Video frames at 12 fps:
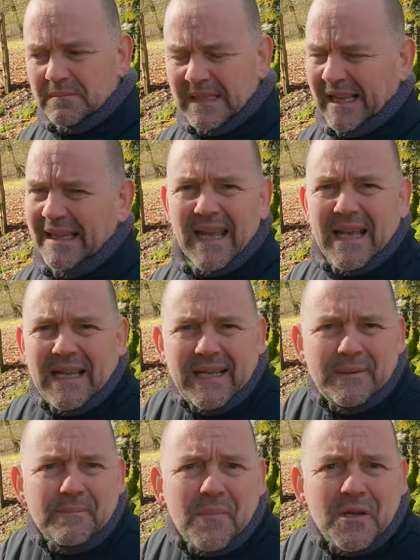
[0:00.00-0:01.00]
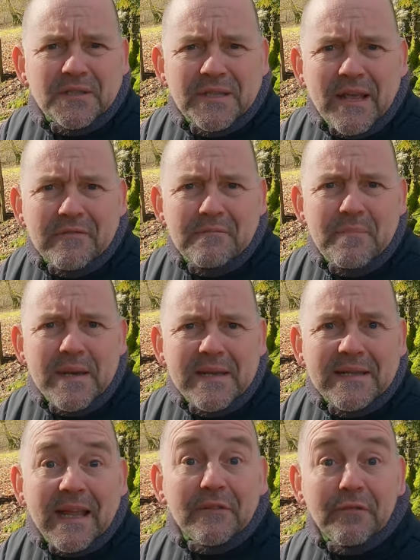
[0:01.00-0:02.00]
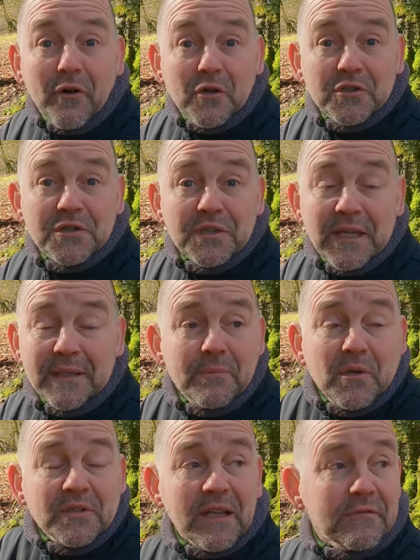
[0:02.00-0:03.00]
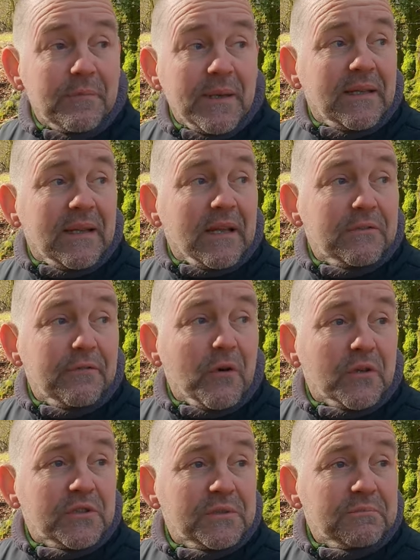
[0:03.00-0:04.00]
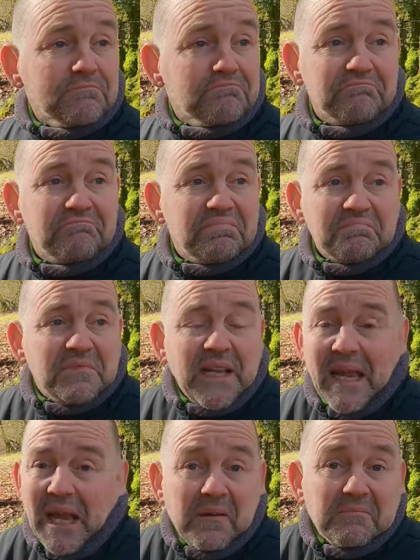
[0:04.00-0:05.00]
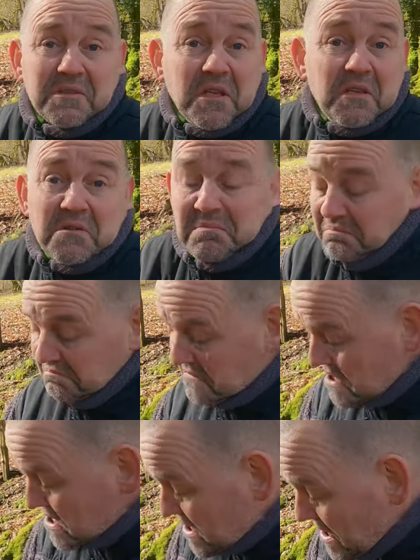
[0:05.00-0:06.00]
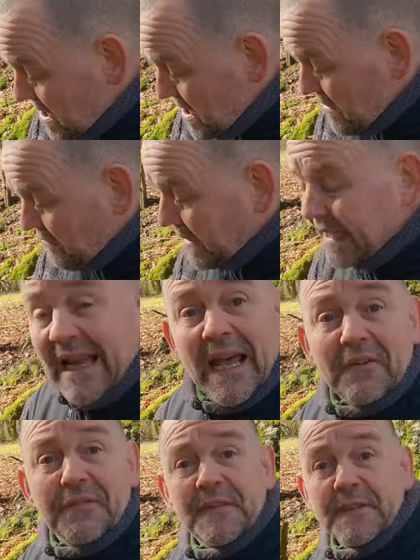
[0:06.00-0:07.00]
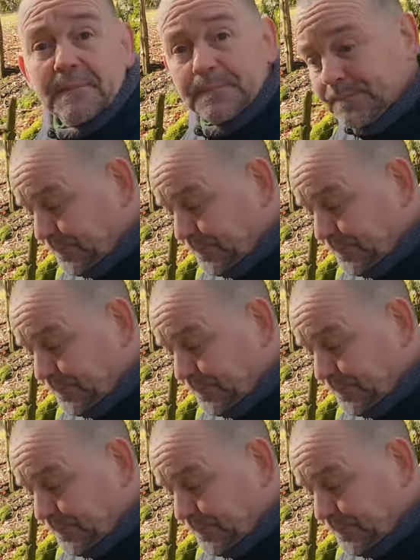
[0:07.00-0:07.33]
that it must have been that fox. It must have been that fox. Yeah, so we left